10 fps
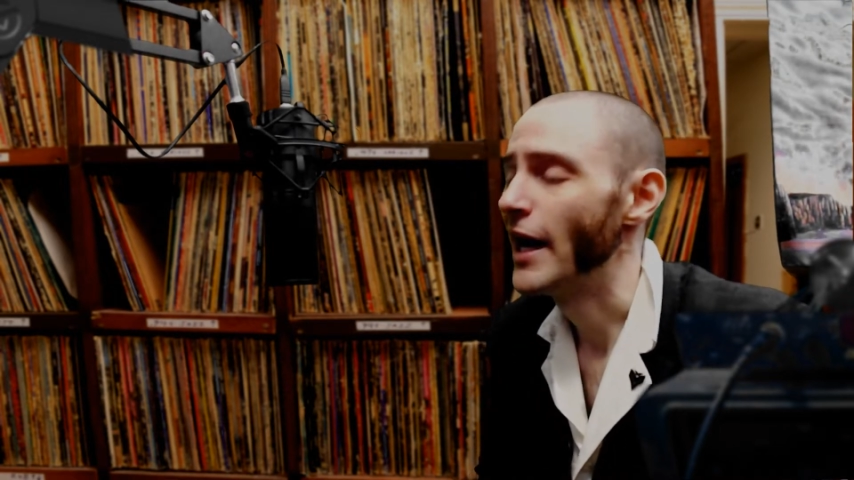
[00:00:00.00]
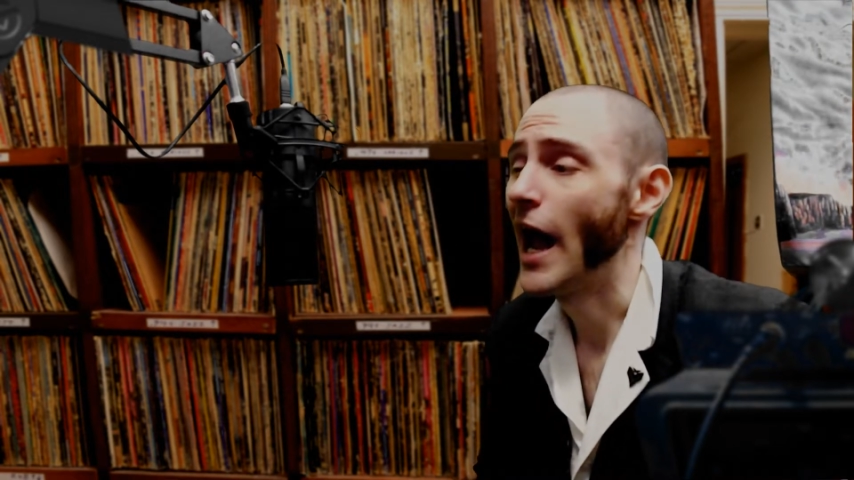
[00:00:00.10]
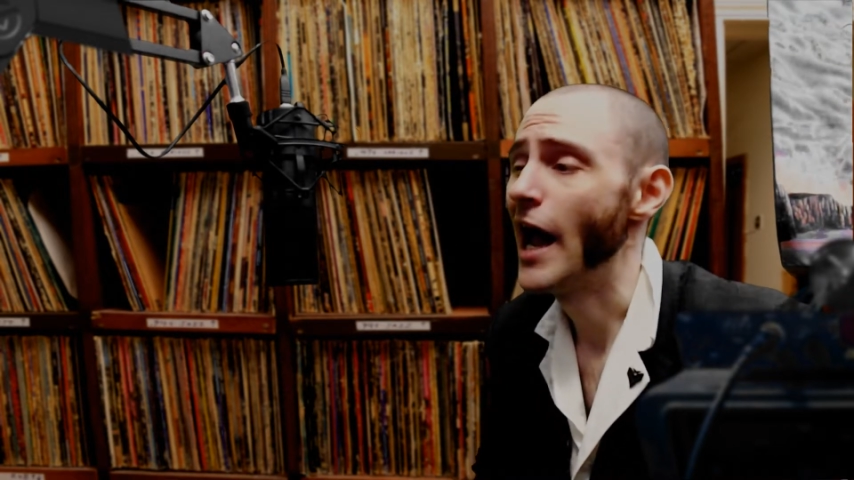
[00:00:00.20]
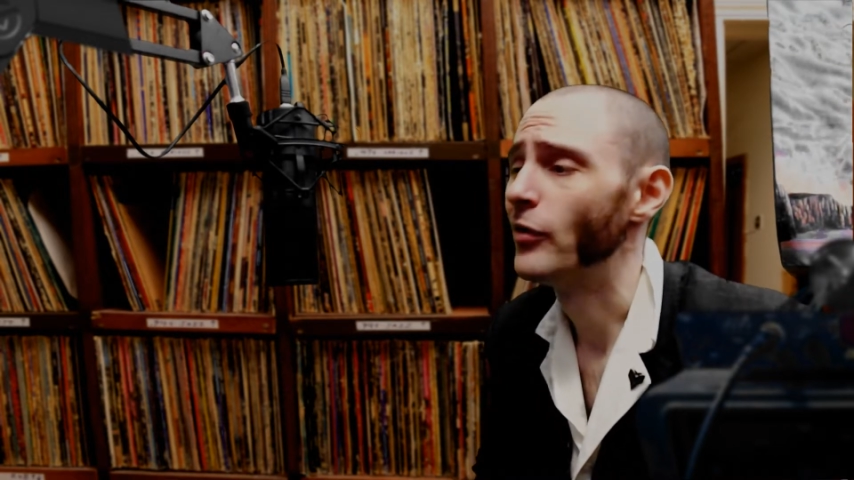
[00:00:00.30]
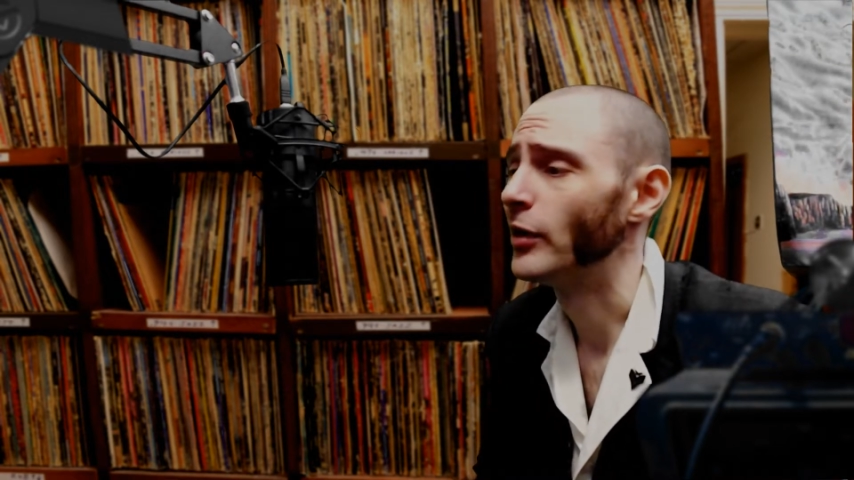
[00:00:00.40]

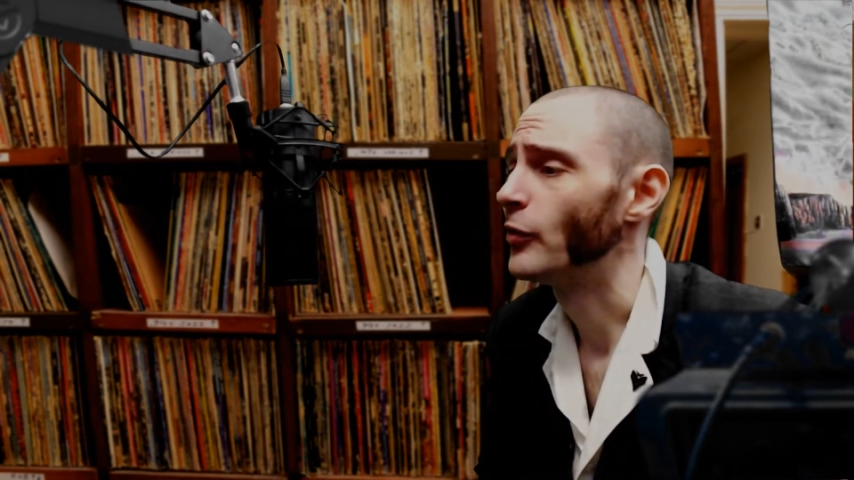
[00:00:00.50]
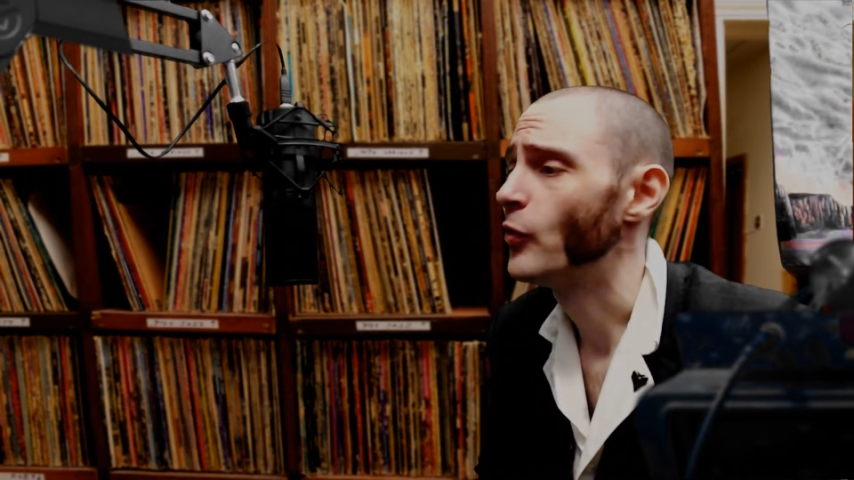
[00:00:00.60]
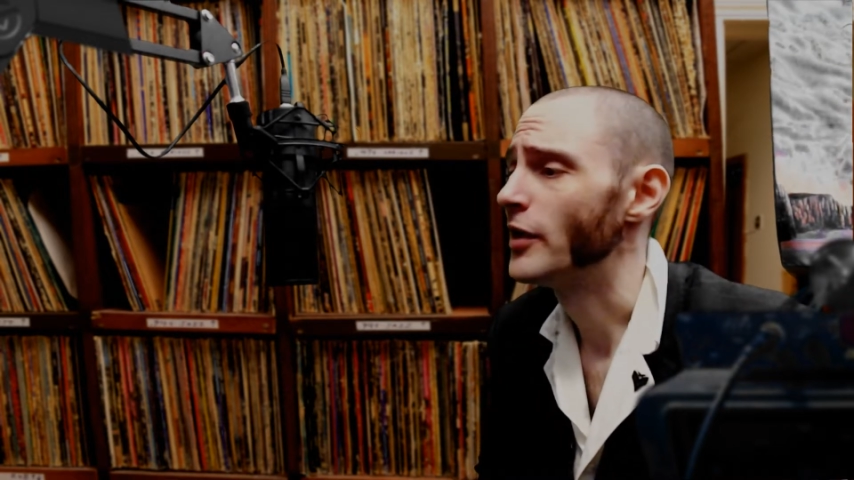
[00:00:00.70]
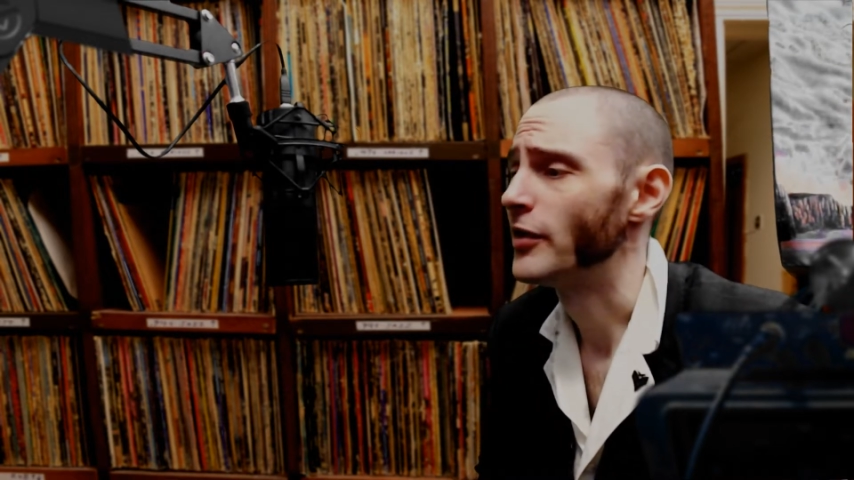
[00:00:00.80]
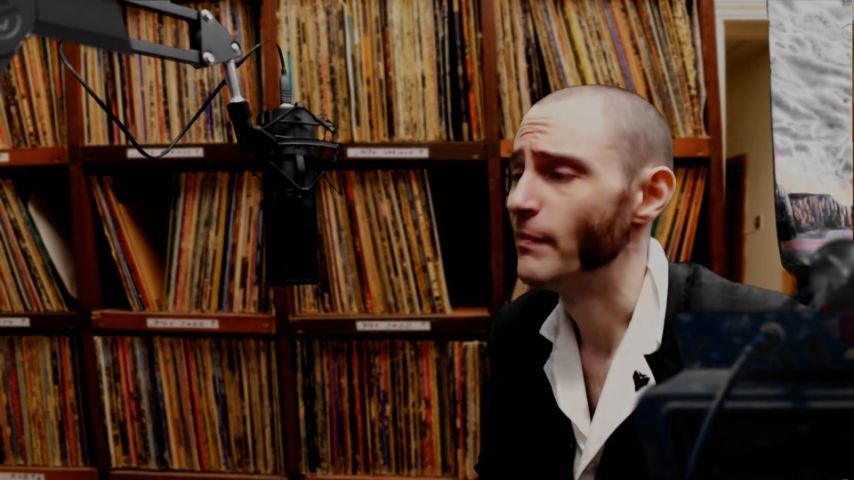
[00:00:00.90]
I only
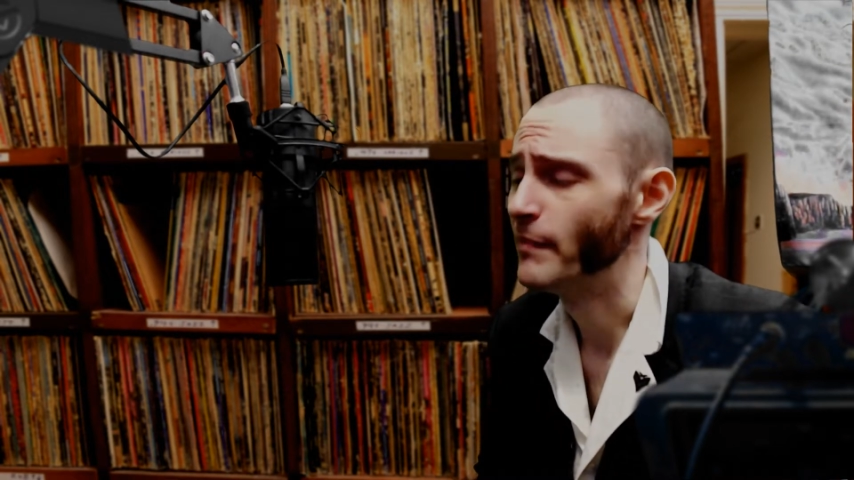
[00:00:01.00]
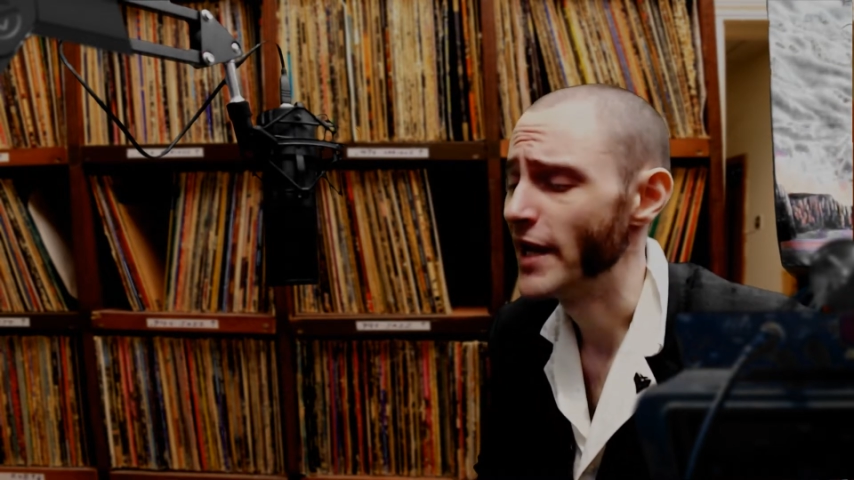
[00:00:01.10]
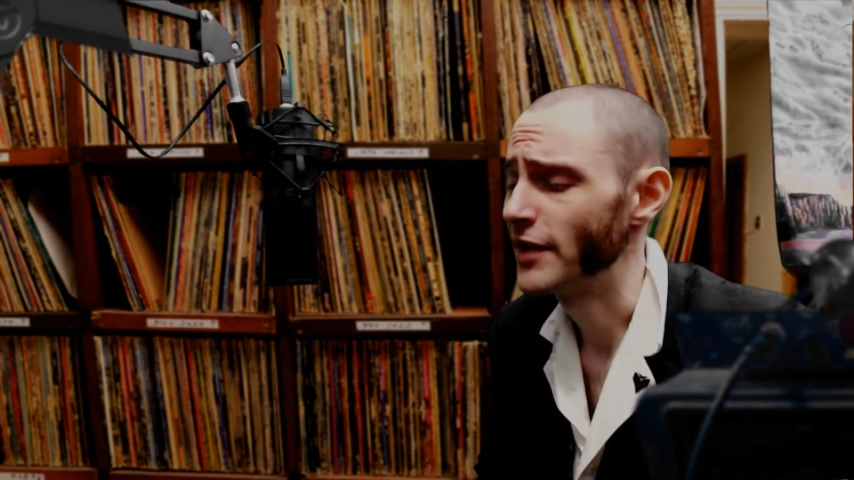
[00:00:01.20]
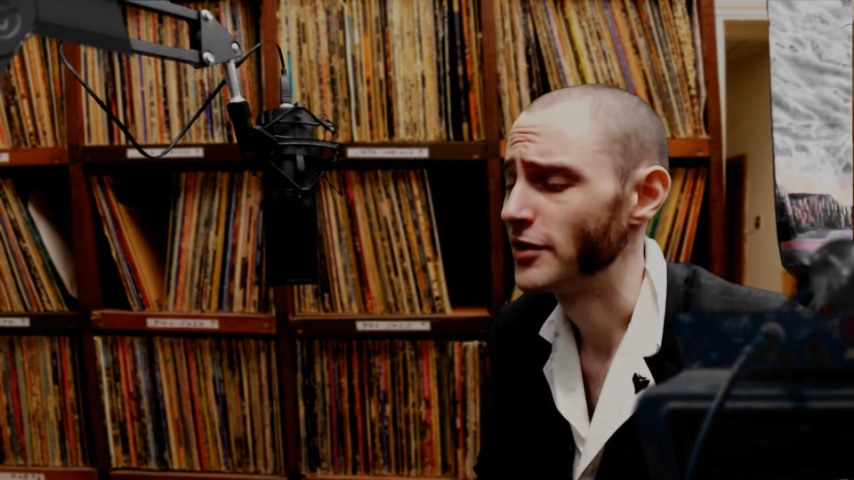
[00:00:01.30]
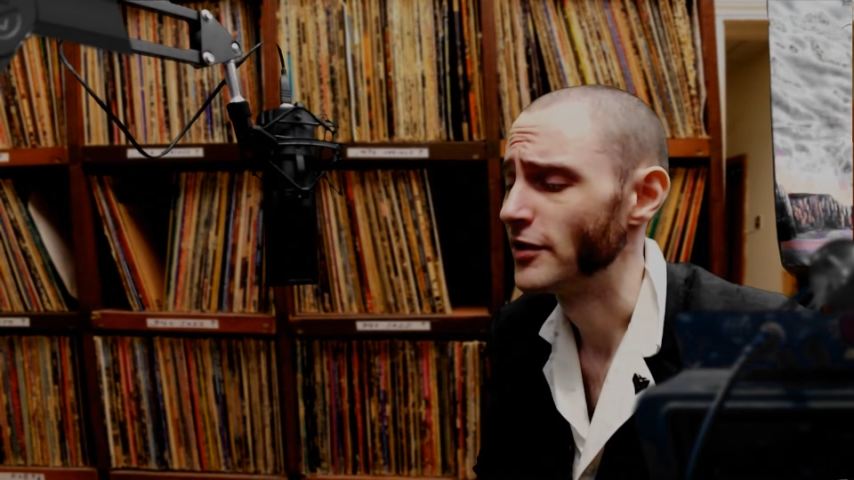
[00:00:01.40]
want the
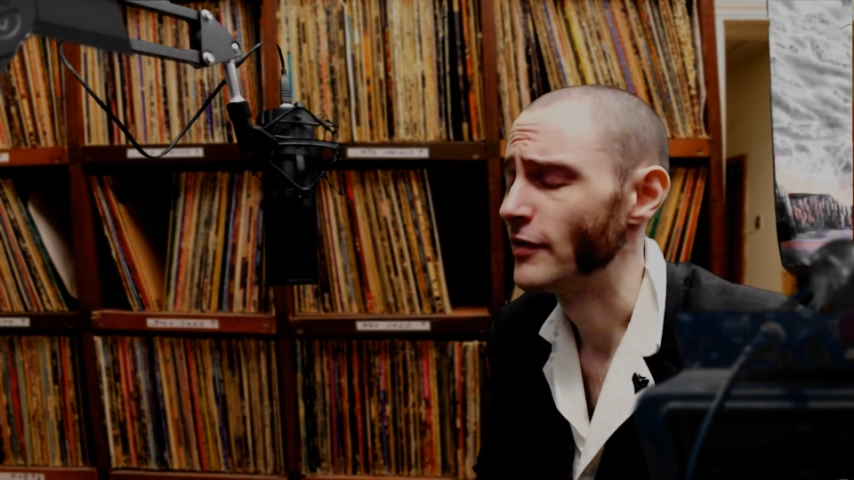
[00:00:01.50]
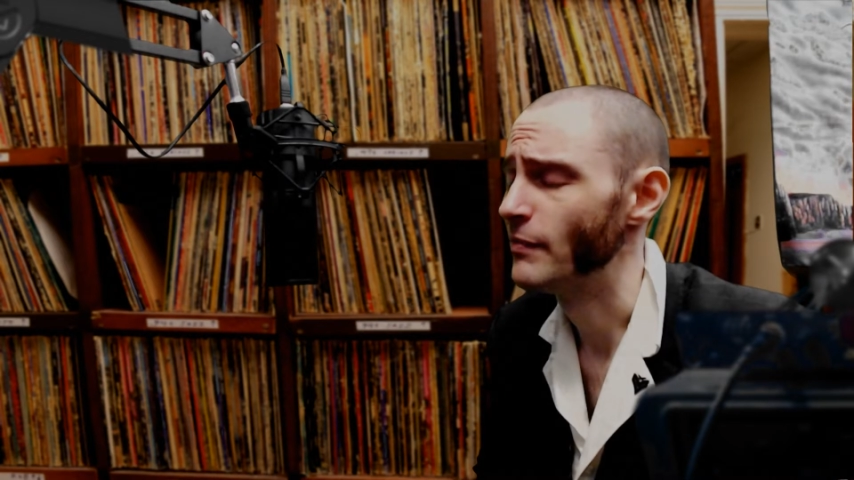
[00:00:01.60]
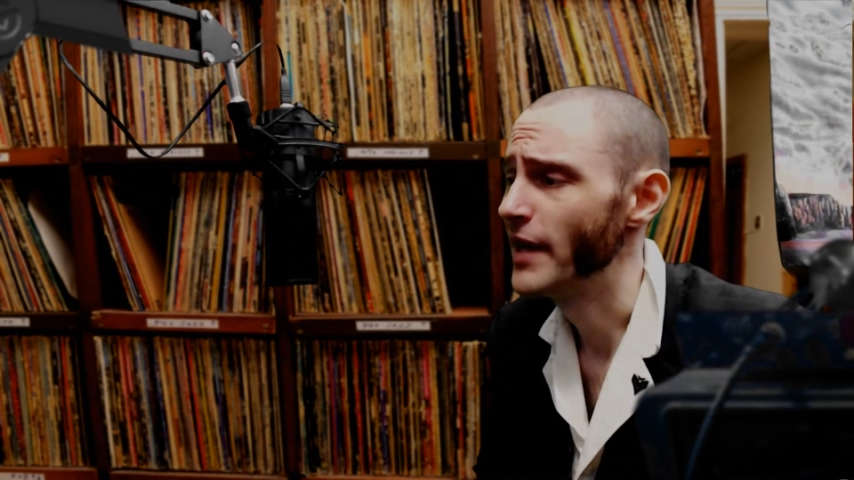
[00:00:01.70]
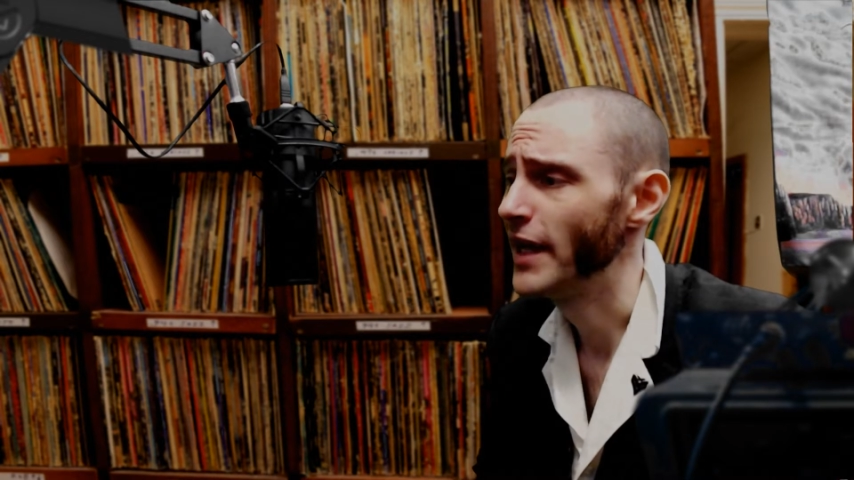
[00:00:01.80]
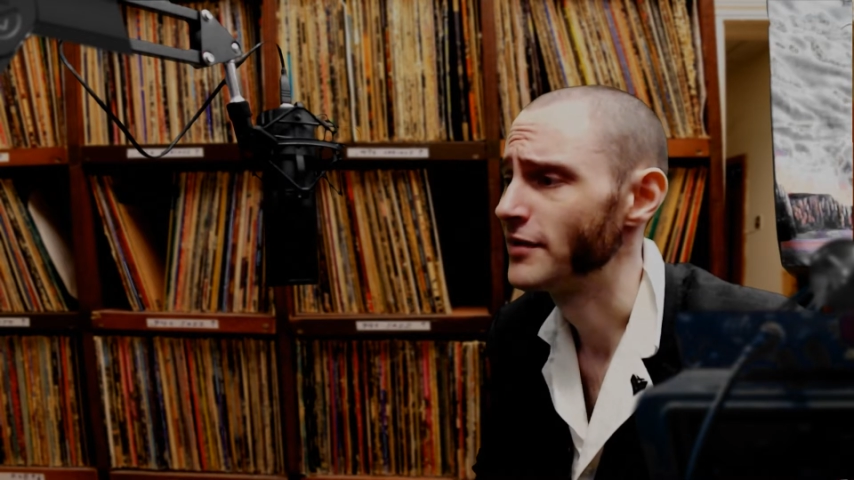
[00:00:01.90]
best of the
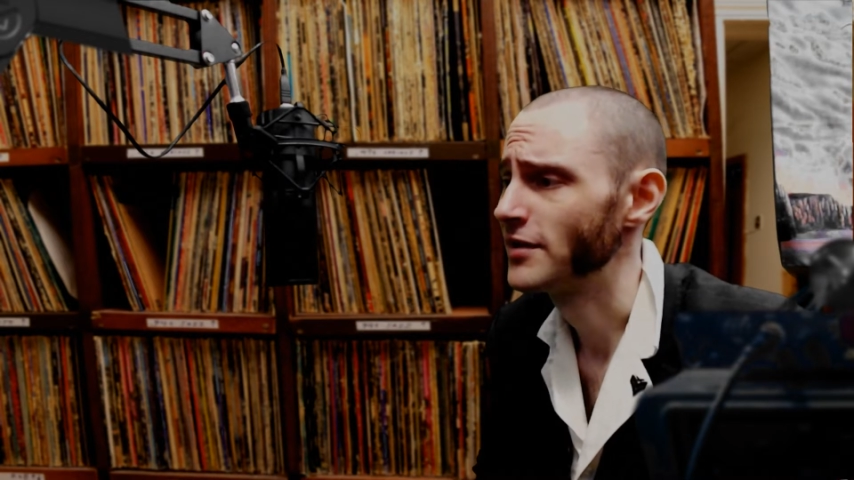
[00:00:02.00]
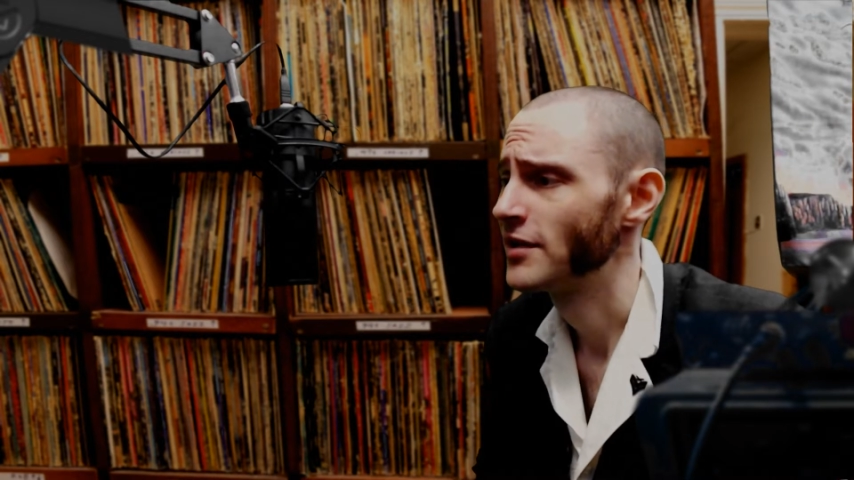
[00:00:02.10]
best.